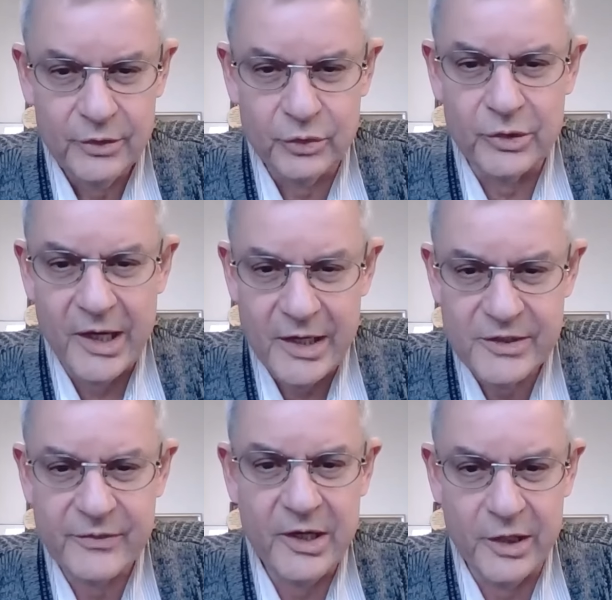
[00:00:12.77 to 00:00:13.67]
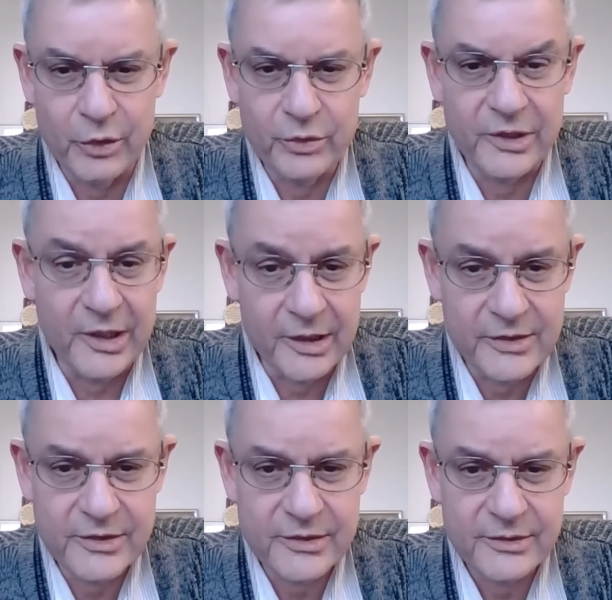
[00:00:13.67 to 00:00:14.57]
Today's video
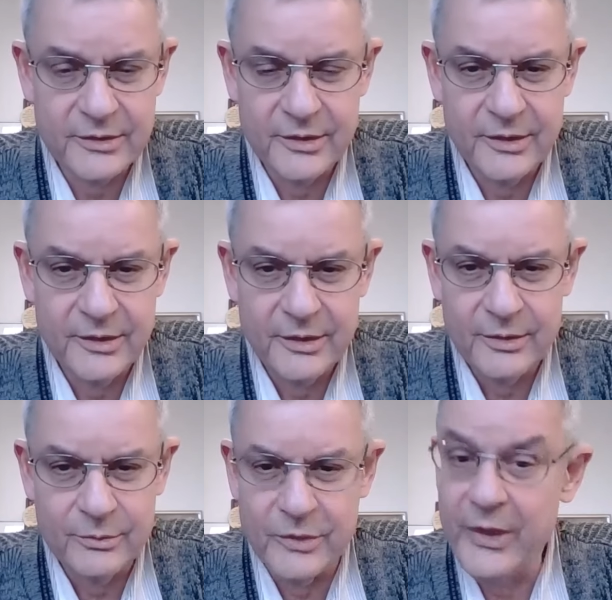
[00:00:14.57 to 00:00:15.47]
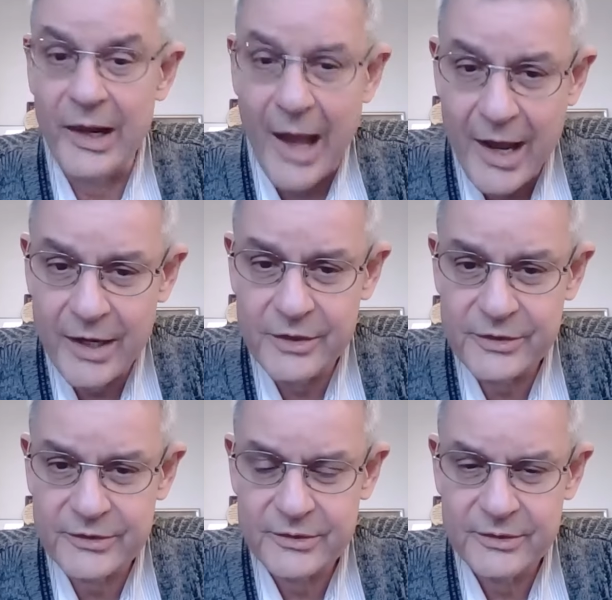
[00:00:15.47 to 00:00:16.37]
deals with the
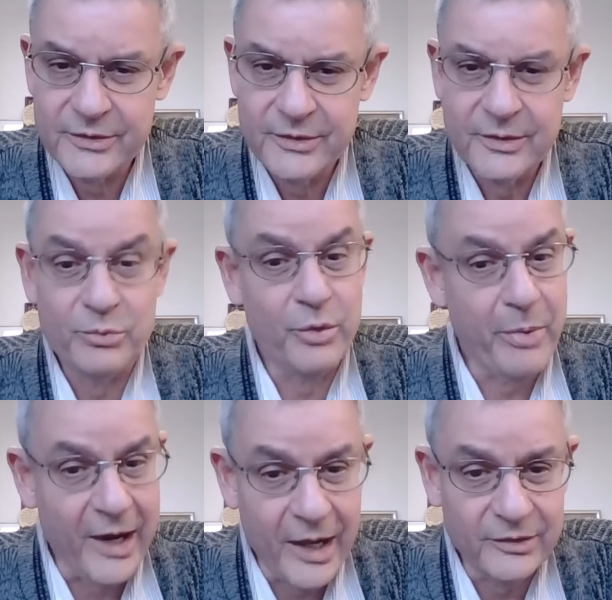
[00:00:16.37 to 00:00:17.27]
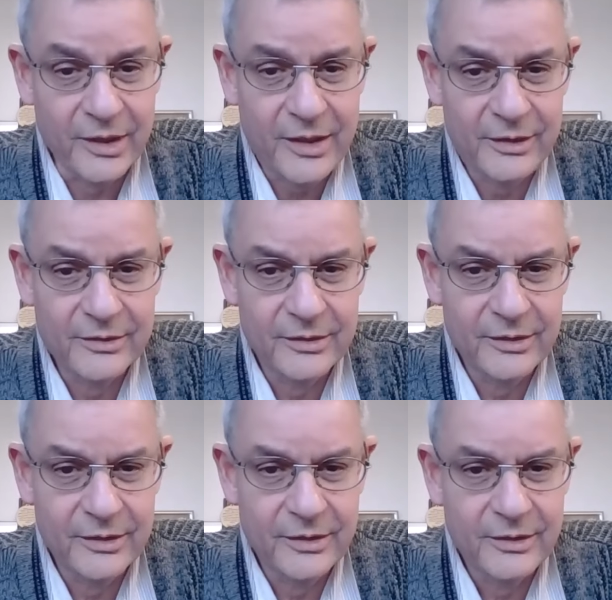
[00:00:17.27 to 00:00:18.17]
lies, propaganda,
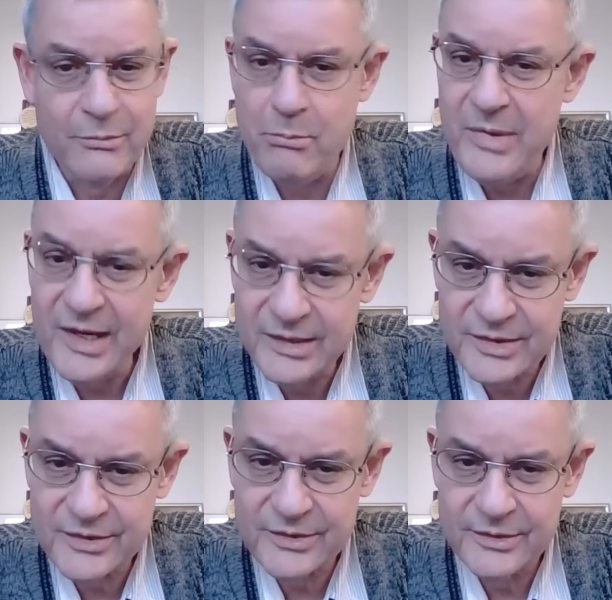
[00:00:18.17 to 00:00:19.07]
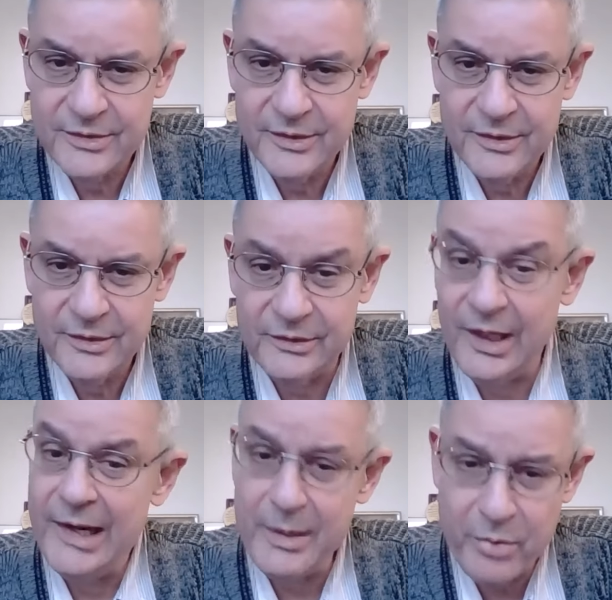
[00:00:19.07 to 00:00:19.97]
myths,
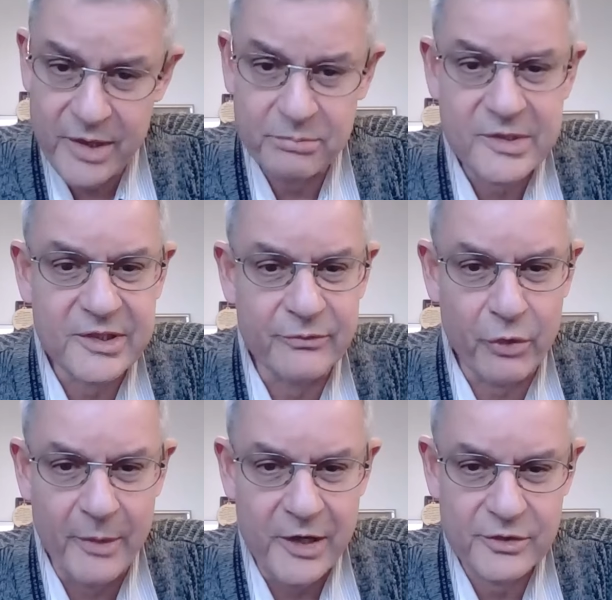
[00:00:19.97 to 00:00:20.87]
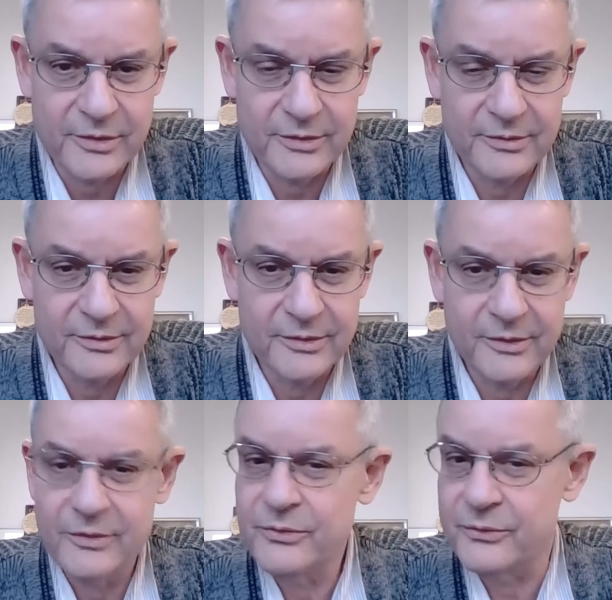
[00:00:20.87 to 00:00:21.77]
deliberate misinformation,
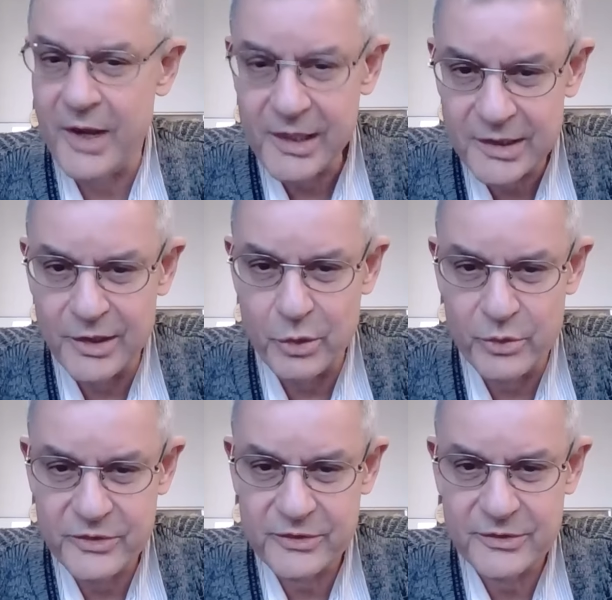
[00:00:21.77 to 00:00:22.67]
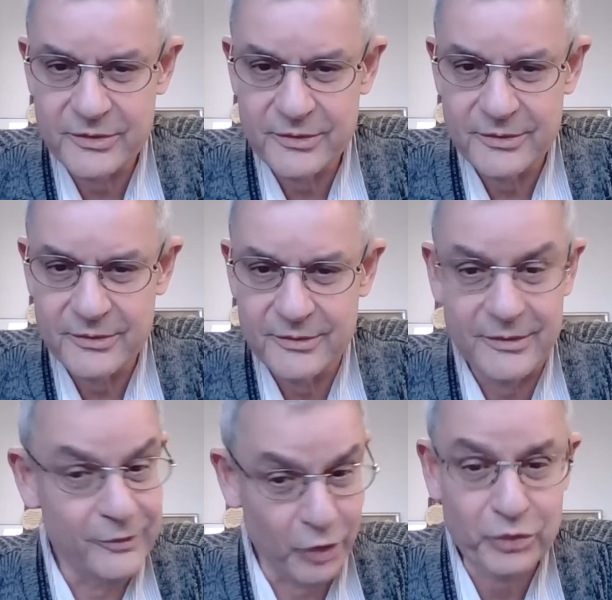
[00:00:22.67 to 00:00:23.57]
fake news,
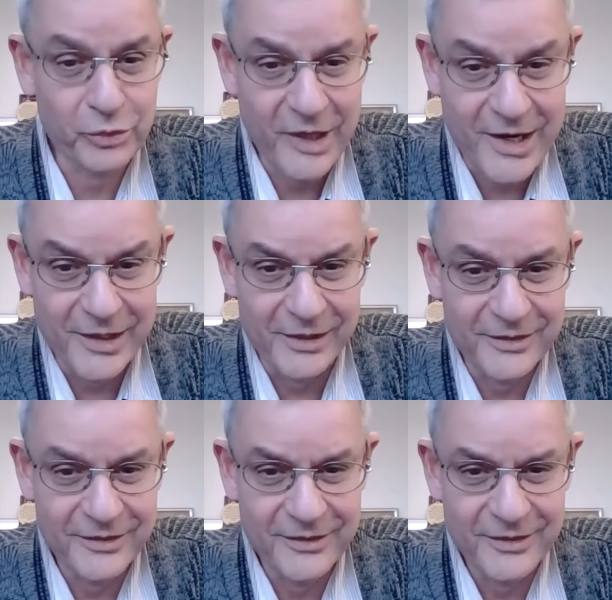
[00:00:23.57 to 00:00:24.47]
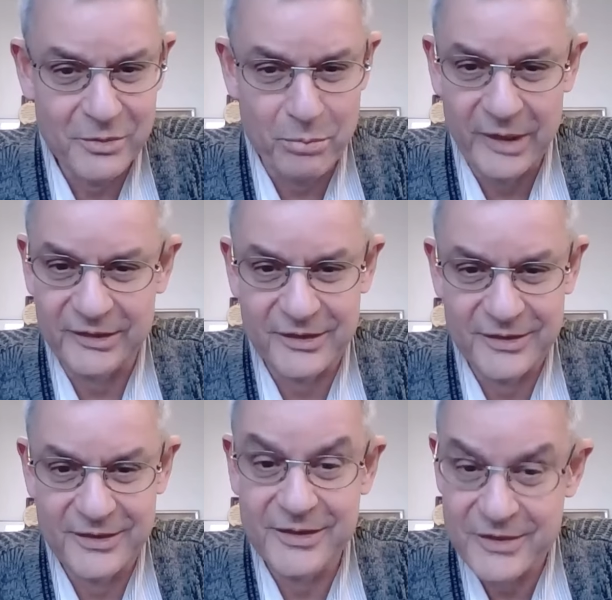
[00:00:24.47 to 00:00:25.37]
not today, but
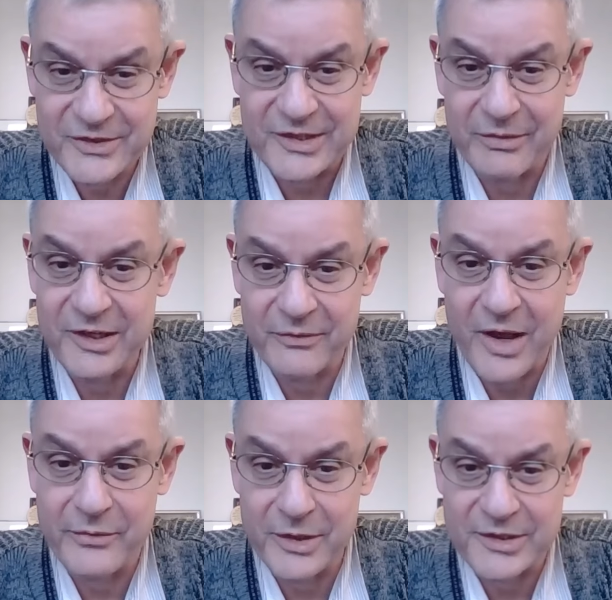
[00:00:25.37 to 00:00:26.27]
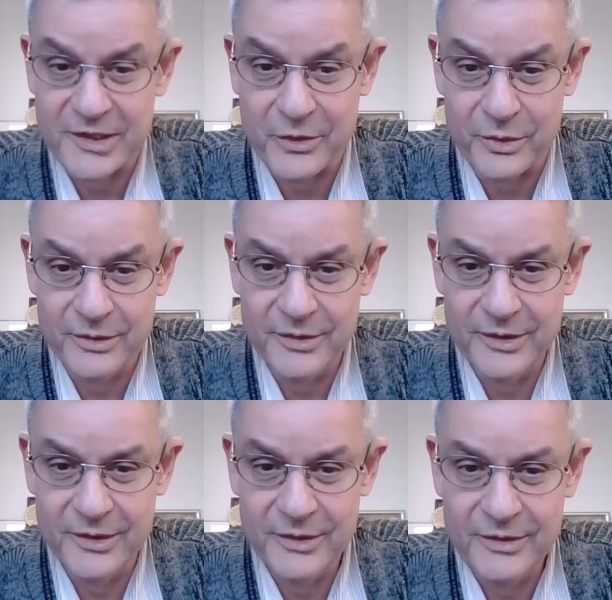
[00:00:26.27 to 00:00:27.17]
75 years ago,
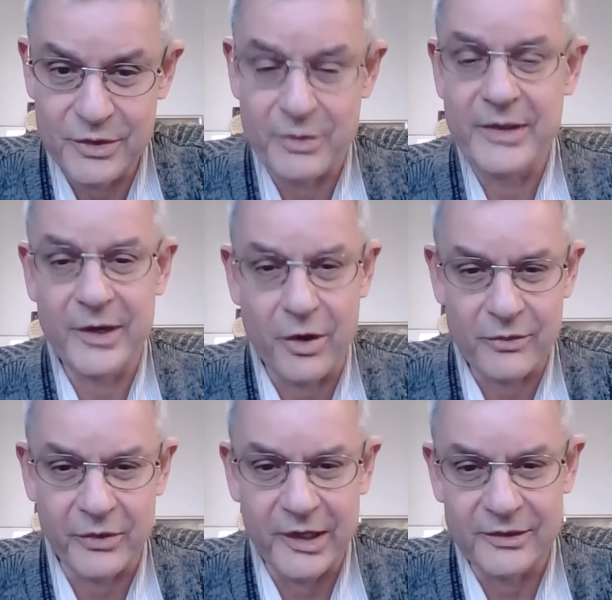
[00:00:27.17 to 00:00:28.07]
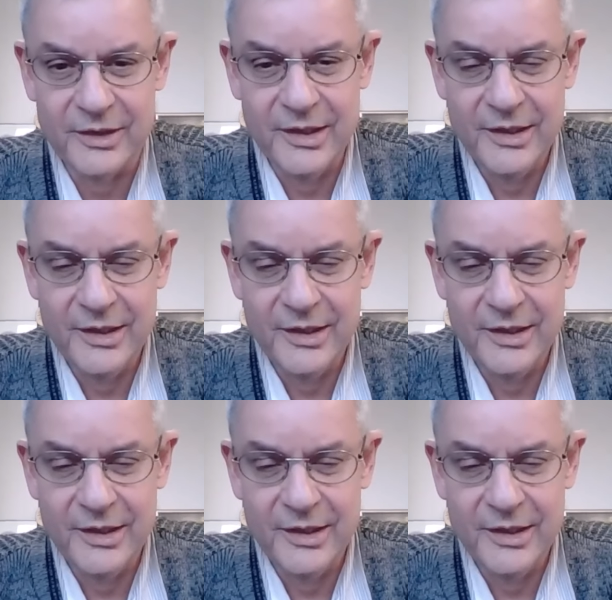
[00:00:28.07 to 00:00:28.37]
during the conflict